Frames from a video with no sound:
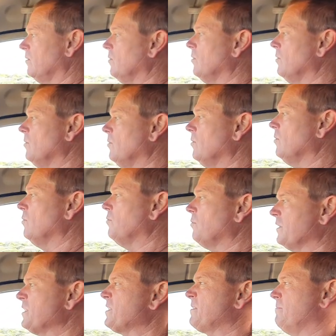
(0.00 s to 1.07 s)
Oh,
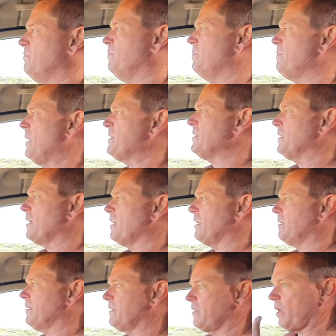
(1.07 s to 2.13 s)
we're just basically
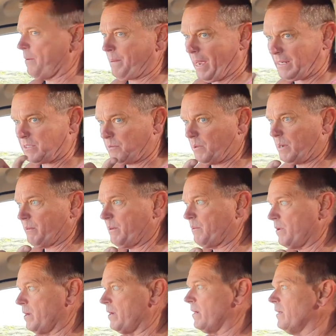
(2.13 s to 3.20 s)
going to go back to where we
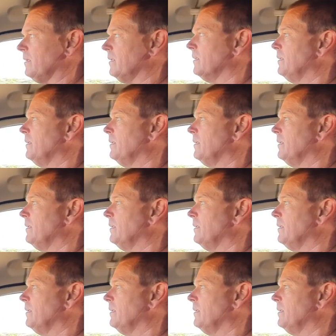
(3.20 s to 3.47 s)
were.